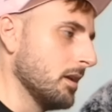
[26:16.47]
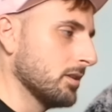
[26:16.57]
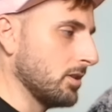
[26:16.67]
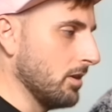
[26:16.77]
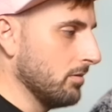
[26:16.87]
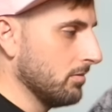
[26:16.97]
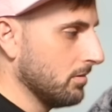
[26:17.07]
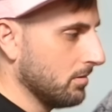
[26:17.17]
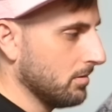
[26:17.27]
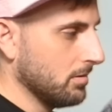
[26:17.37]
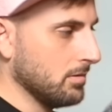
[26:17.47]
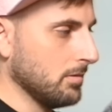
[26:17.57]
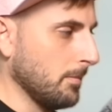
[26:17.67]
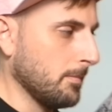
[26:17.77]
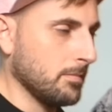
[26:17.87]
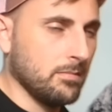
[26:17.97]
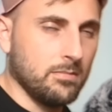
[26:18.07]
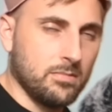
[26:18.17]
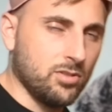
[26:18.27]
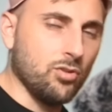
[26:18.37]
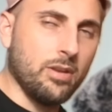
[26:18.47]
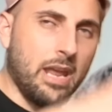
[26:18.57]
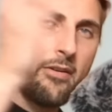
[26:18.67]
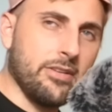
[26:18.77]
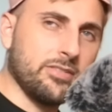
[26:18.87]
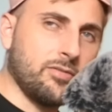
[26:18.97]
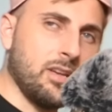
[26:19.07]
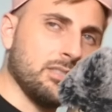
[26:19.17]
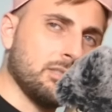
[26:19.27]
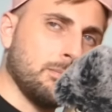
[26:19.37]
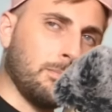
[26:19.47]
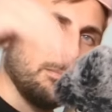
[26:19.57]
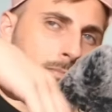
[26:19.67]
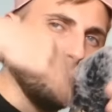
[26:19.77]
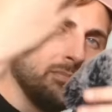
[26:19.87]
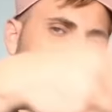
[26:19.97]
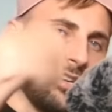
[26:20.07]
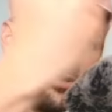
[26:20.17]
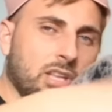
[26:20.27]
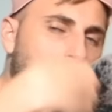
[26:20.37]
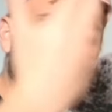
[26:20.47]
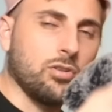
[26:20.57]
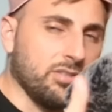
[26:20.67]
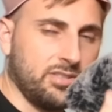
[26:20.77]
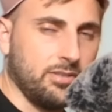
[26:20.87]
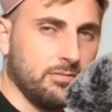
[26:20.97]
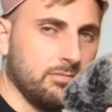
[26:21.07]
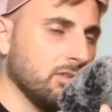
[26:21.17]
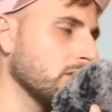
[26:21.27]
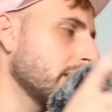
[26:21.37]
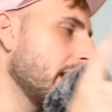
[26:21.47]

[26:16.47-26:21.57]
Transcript: So new narratives, friends, they're not constant. You got